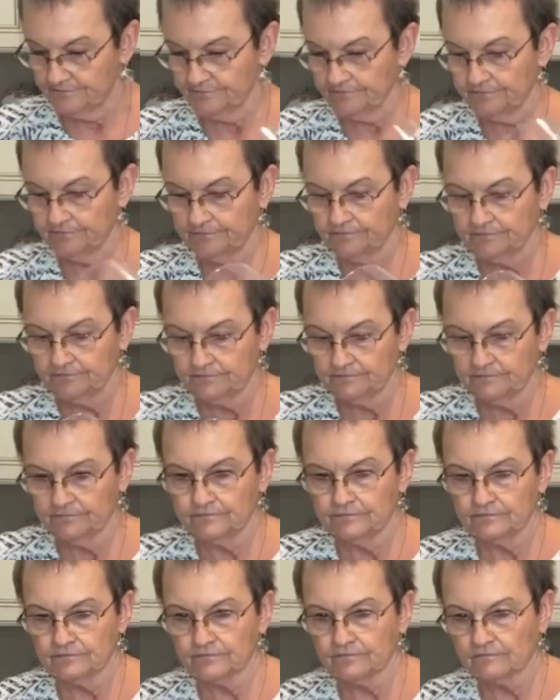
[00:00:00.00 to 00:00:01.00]

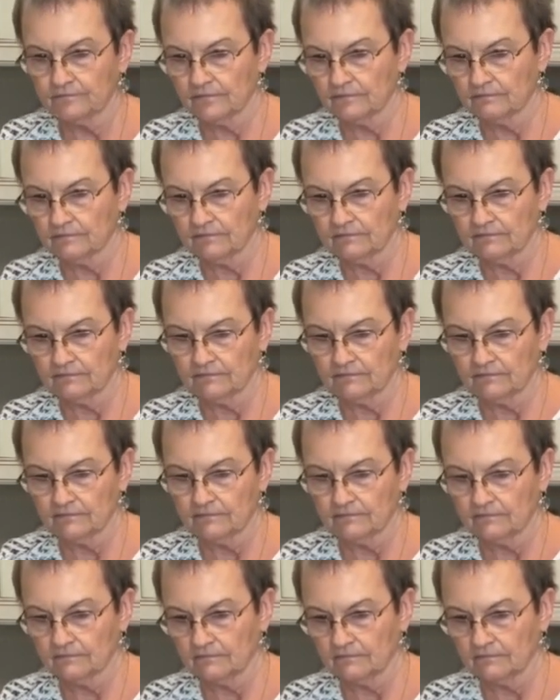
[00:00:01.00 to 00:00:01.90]
(no one is talking)